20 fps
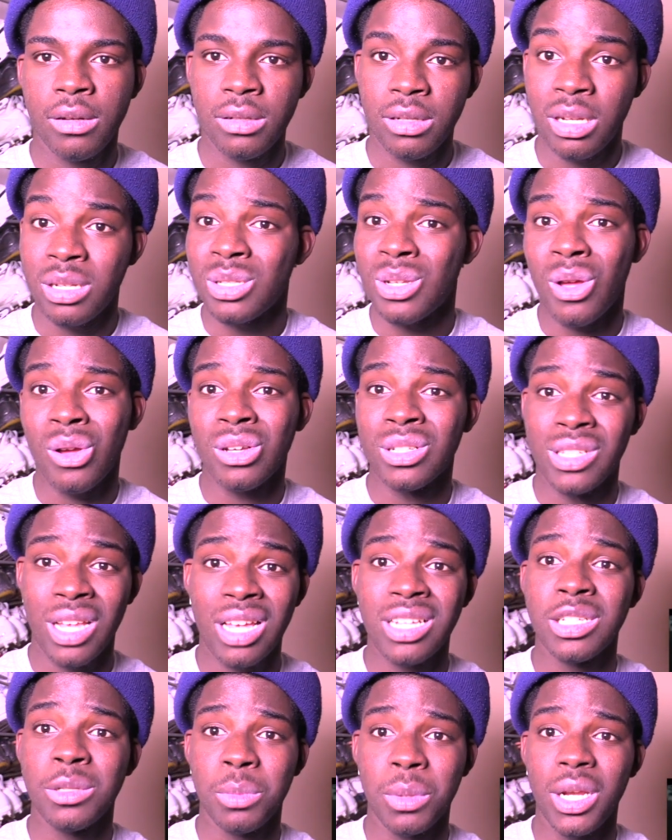This song is
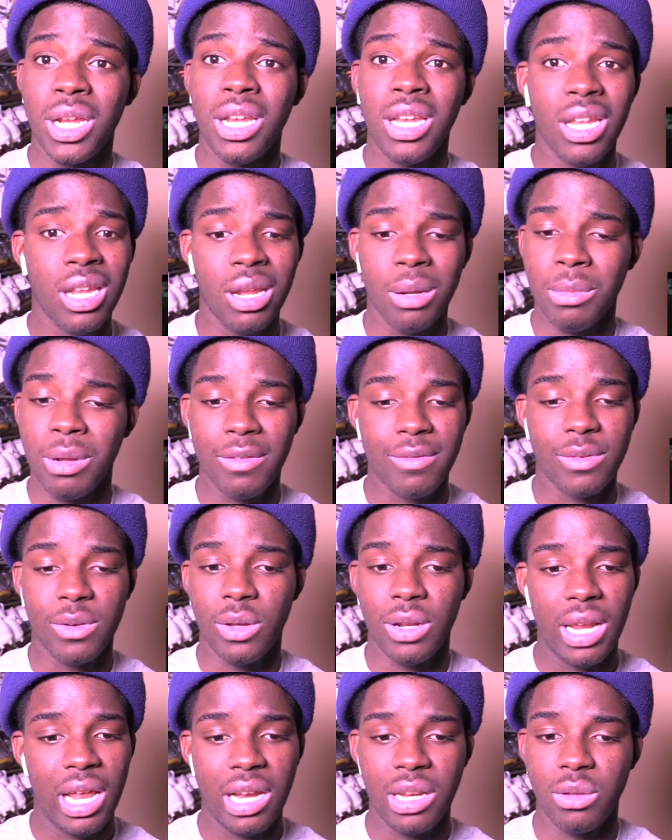actually pretty lit. I'm not even
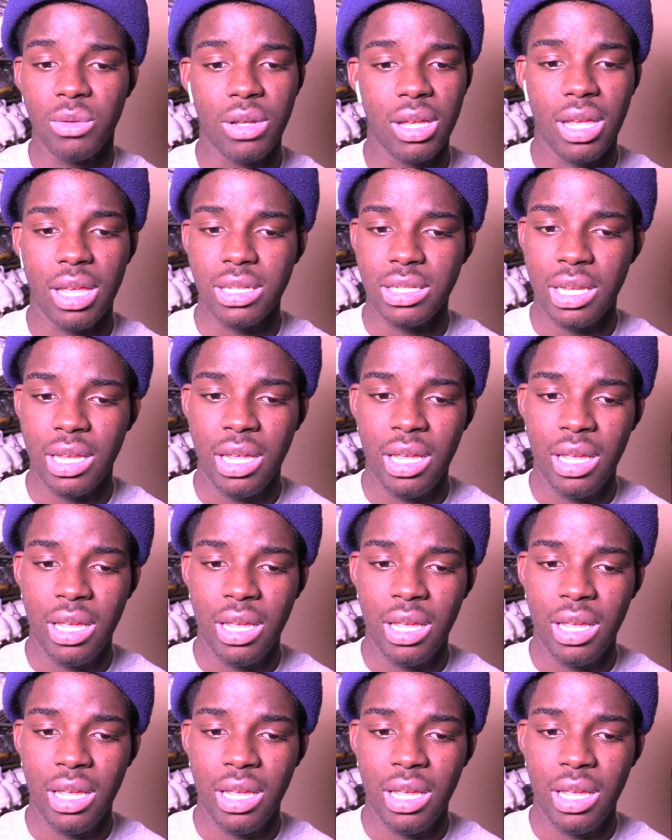gonna lie to you guys.